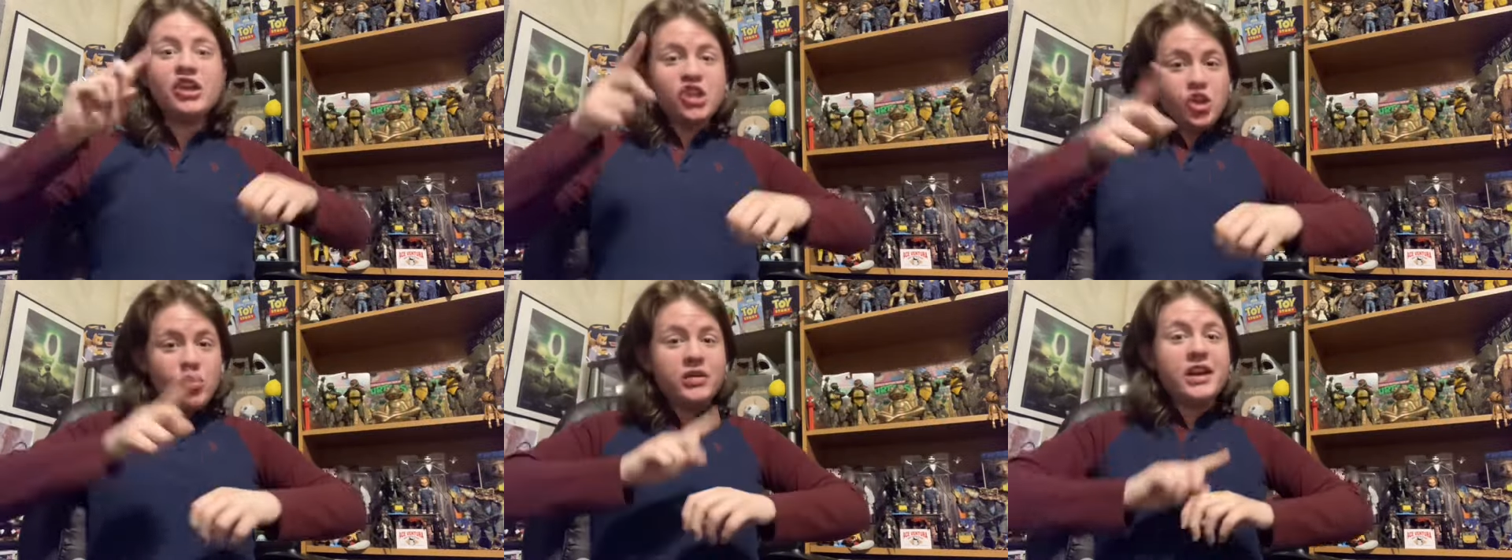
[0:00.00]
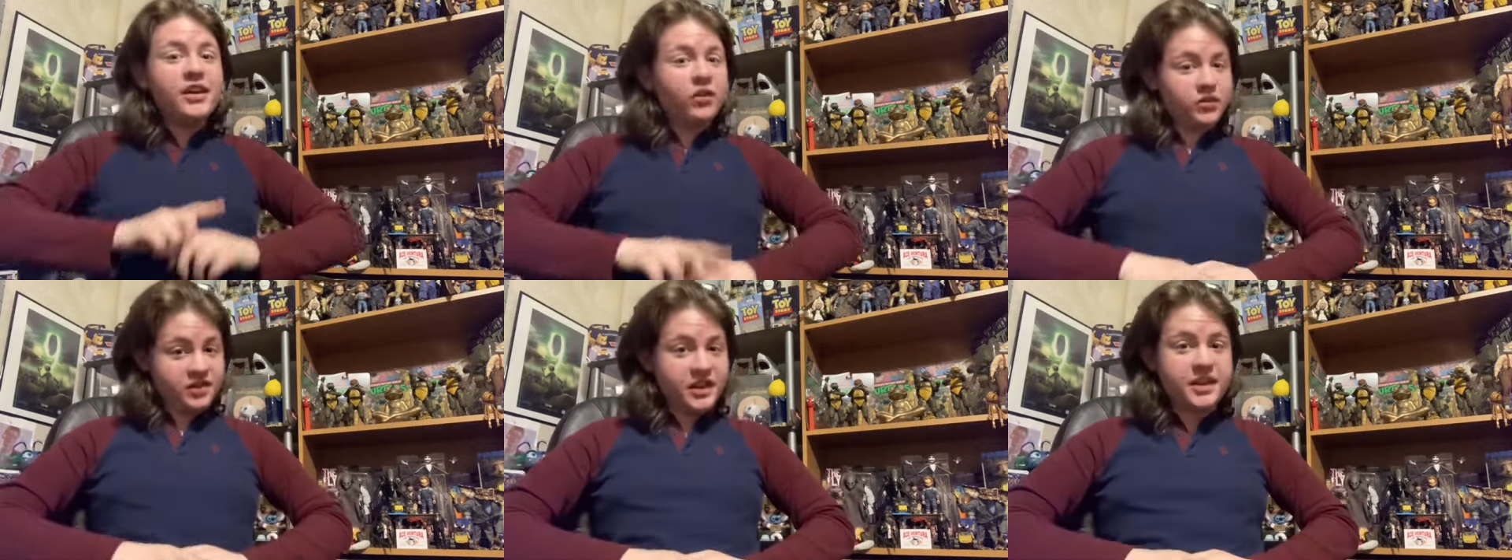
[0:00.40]
You need to
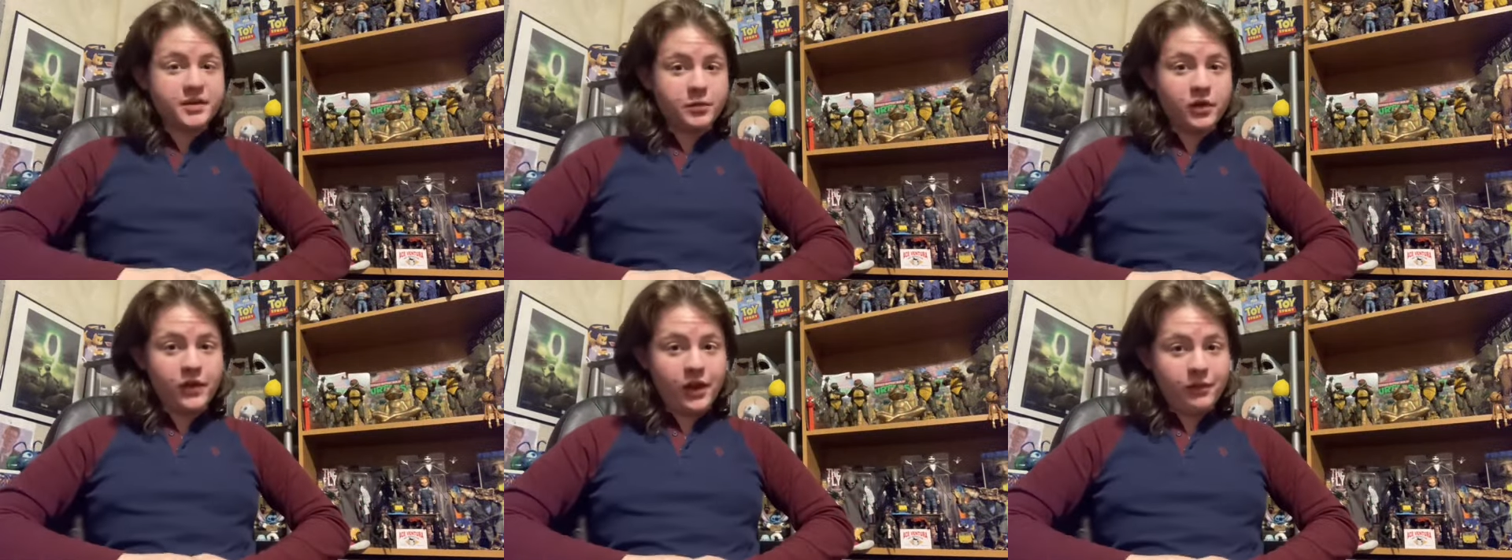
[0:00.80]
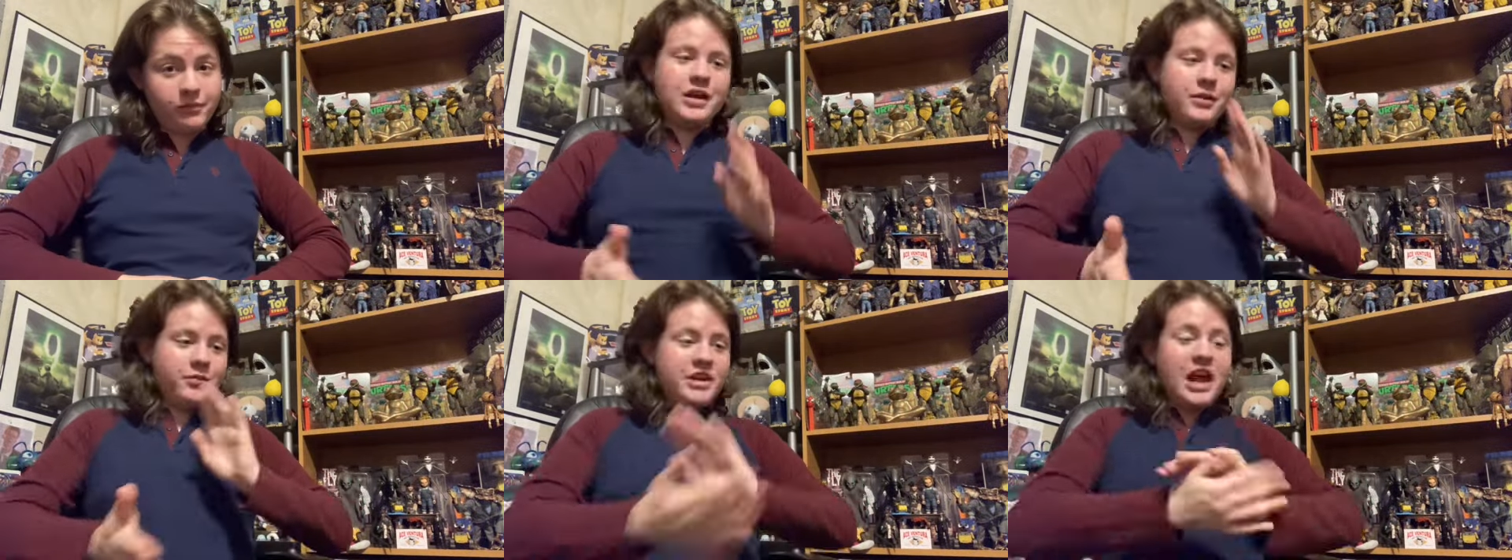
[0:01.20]
go see this movie.
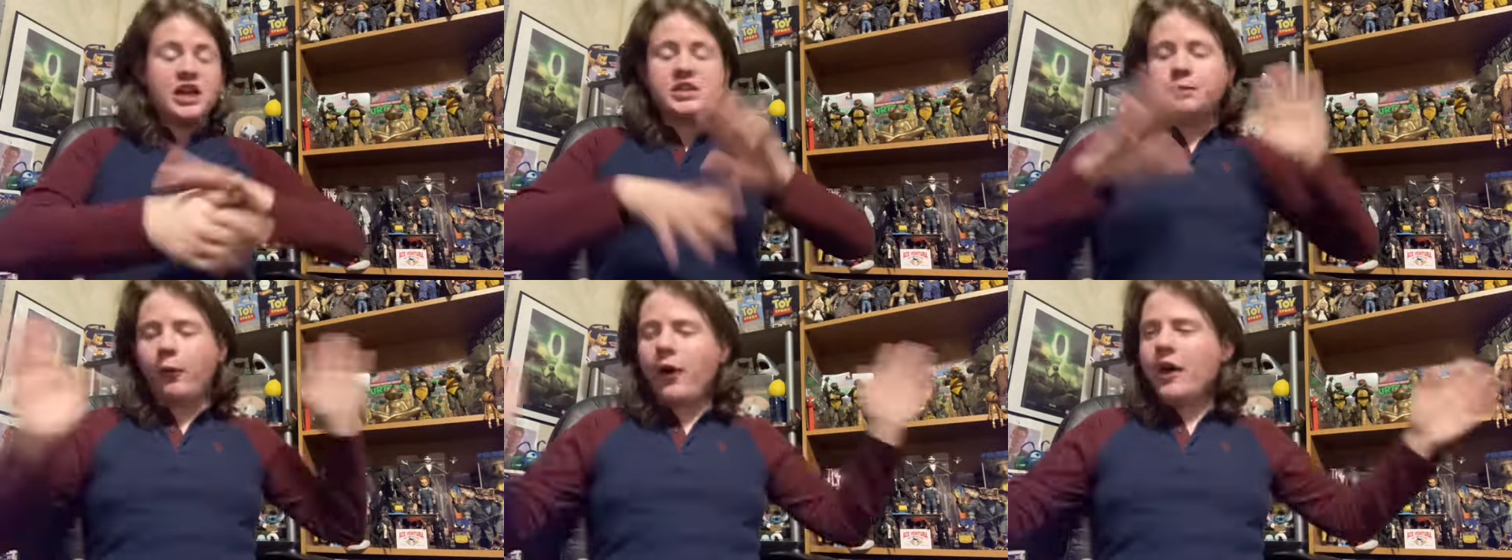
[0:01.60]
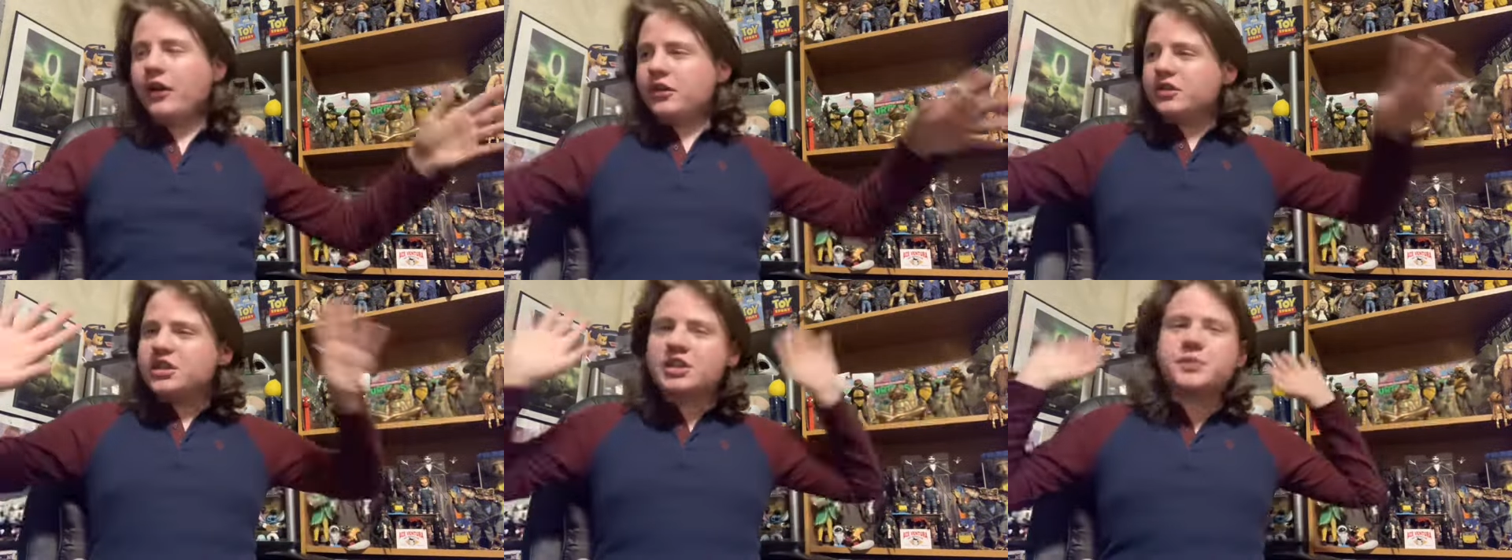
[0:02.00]
But now,
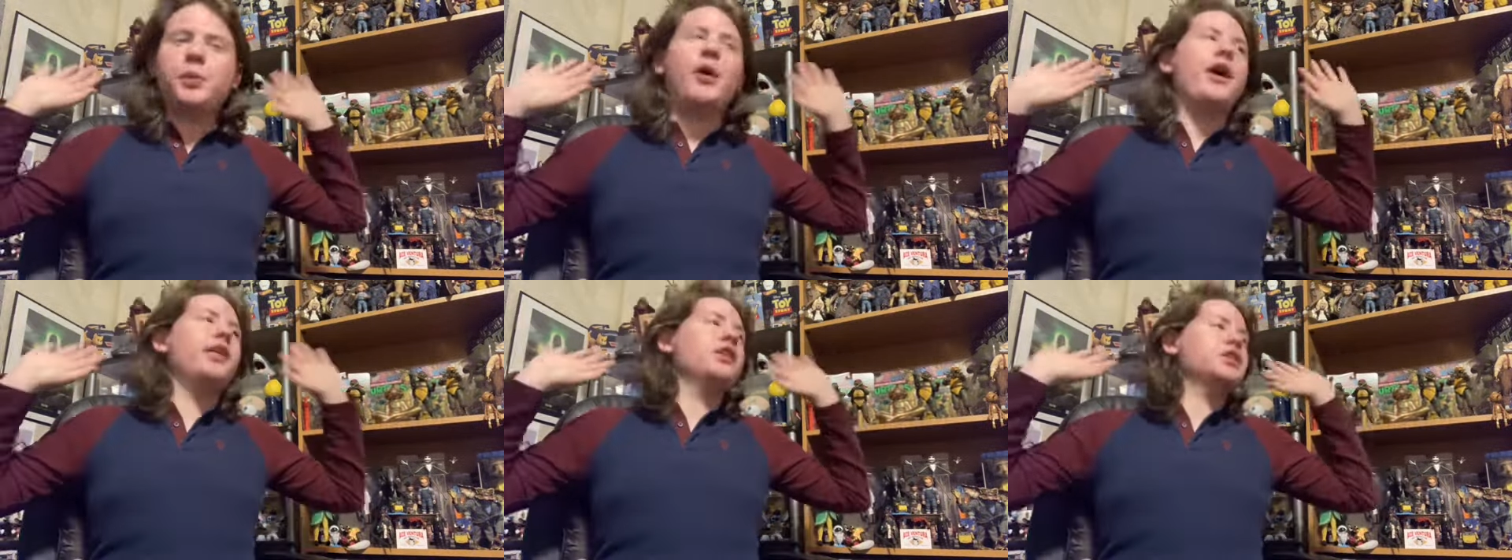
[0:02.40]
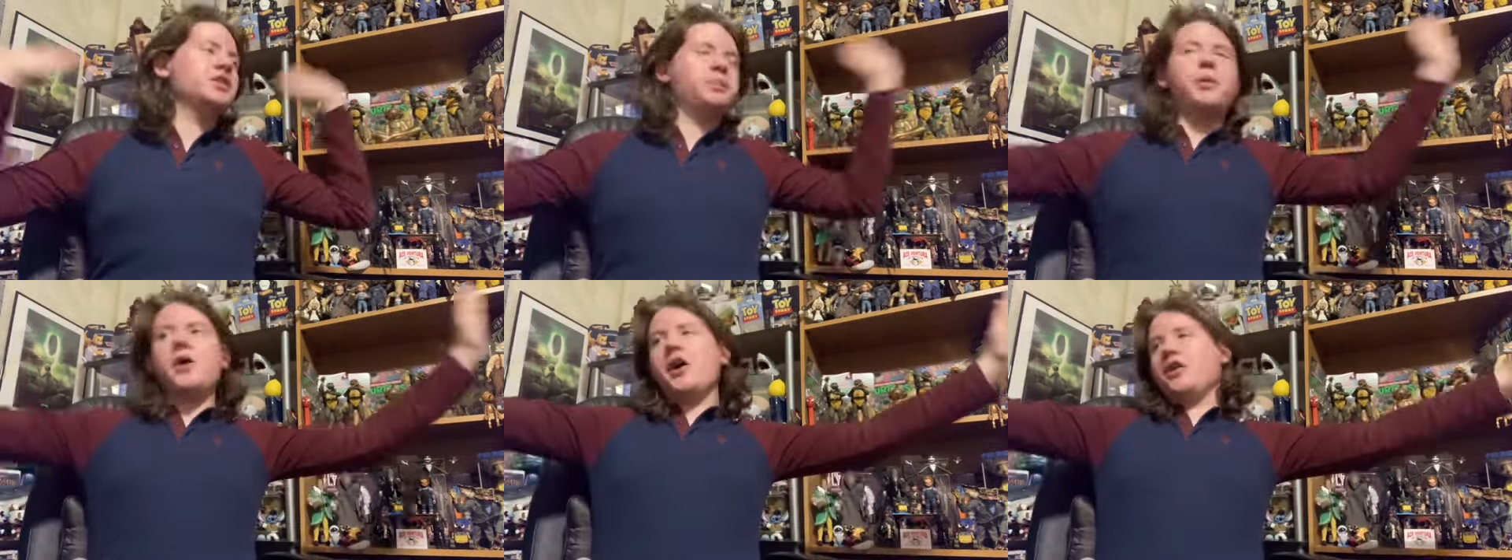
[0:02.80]
spoilers, if you
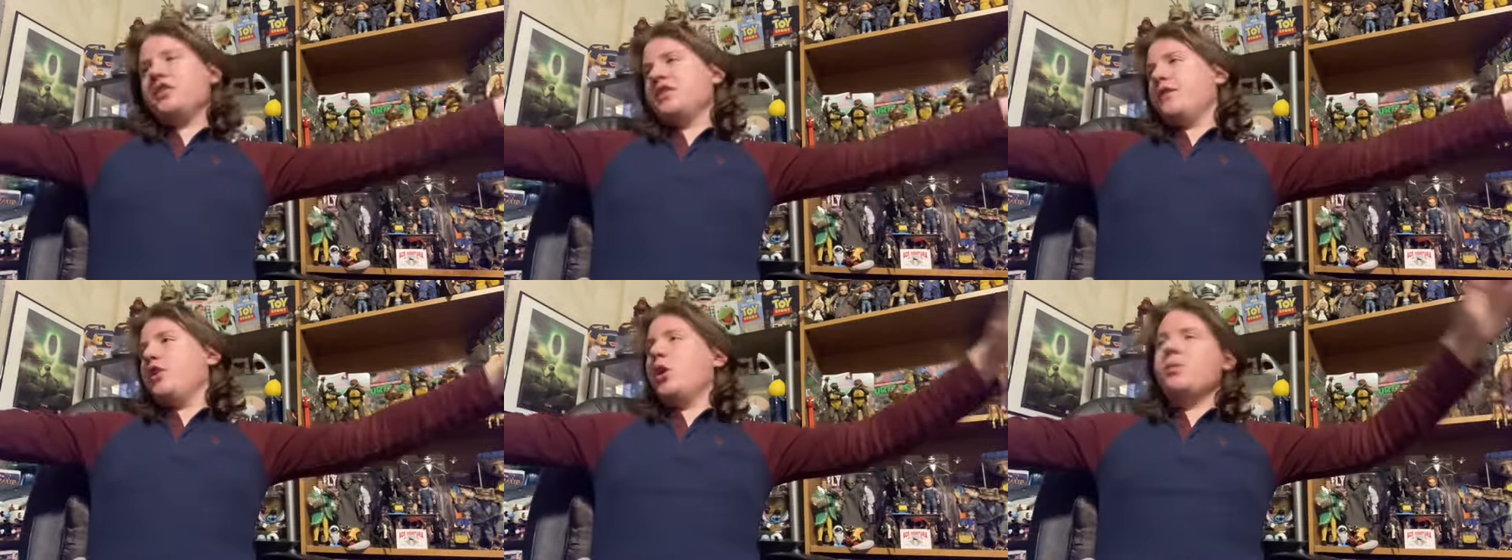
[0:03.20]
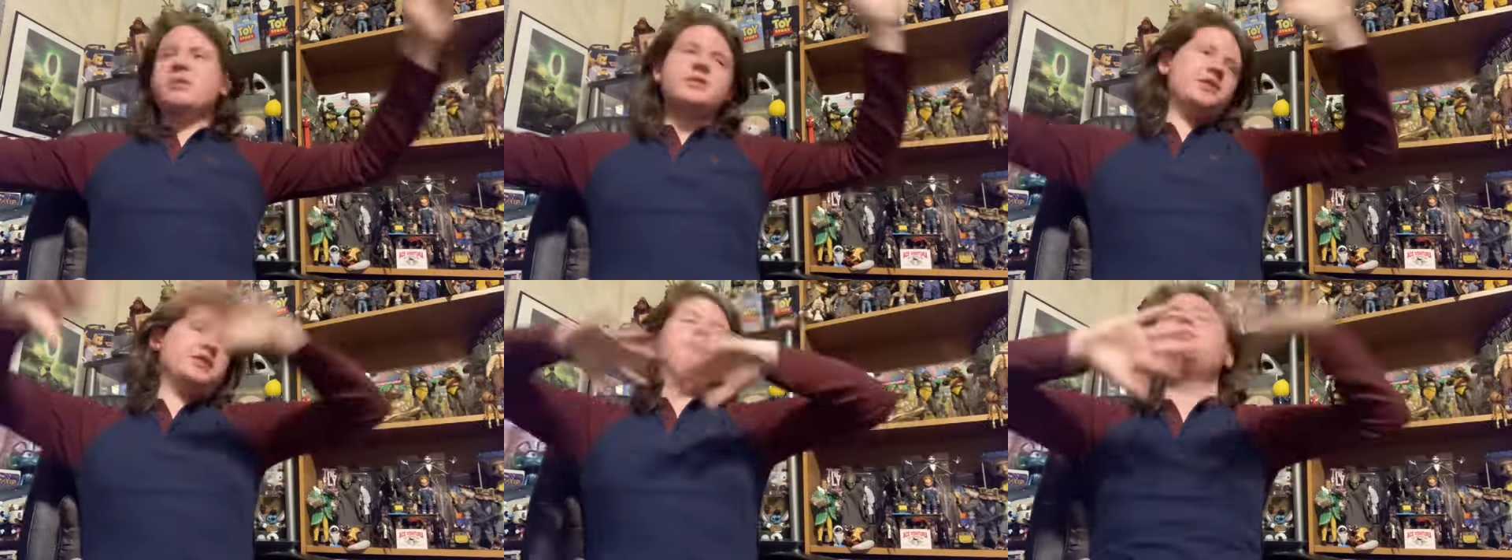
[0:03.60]
don't want to
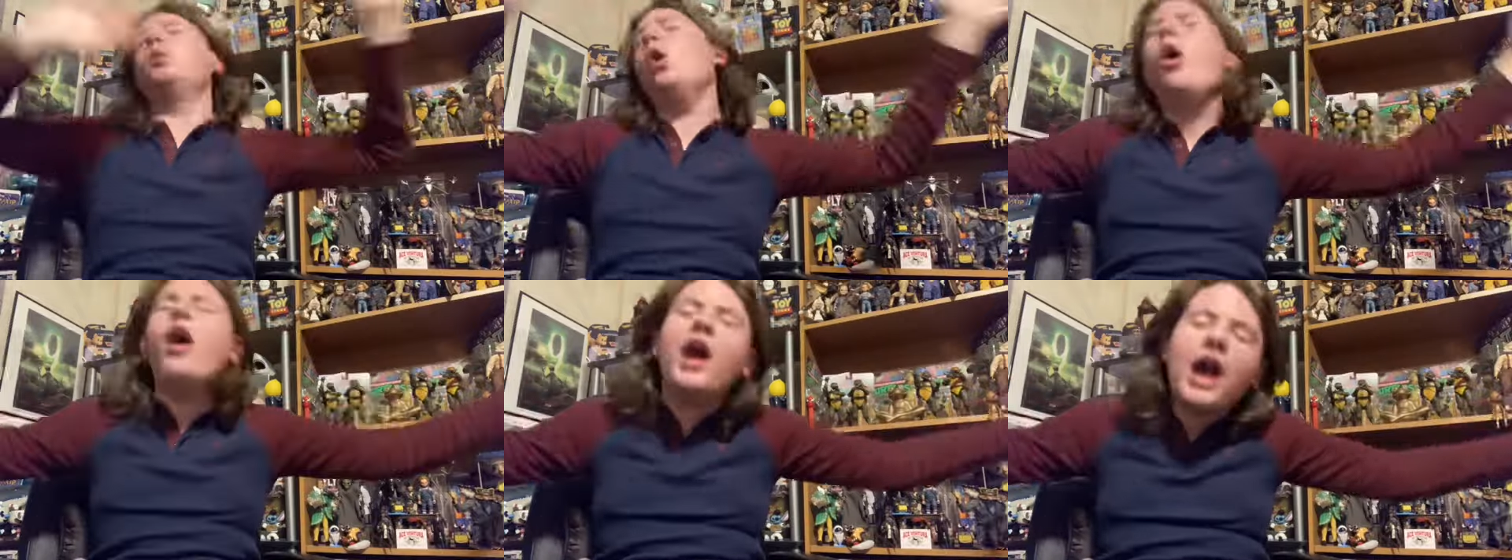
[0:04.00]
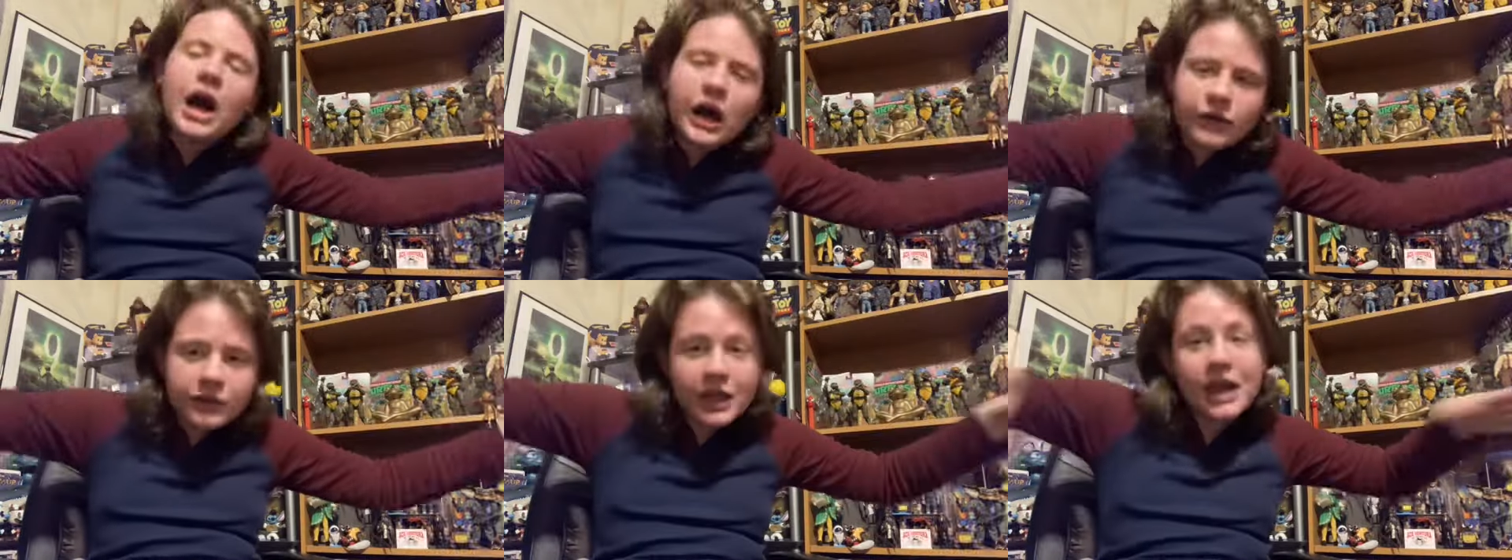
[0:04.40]
be
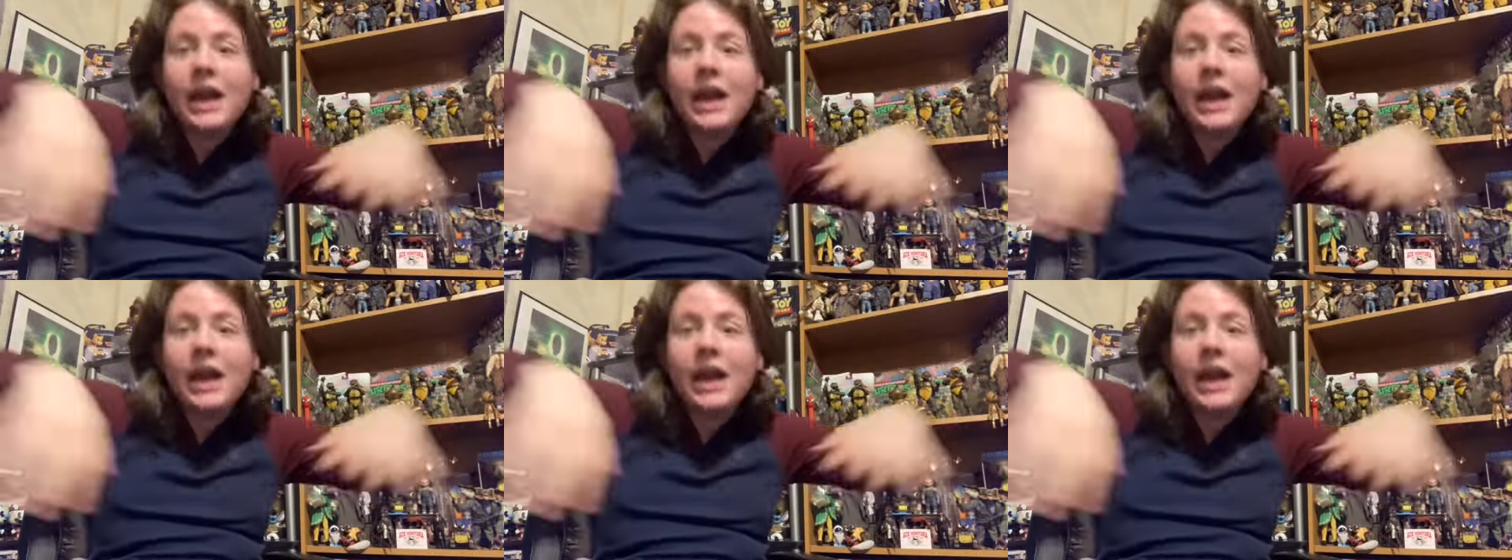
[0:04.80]
spoiled,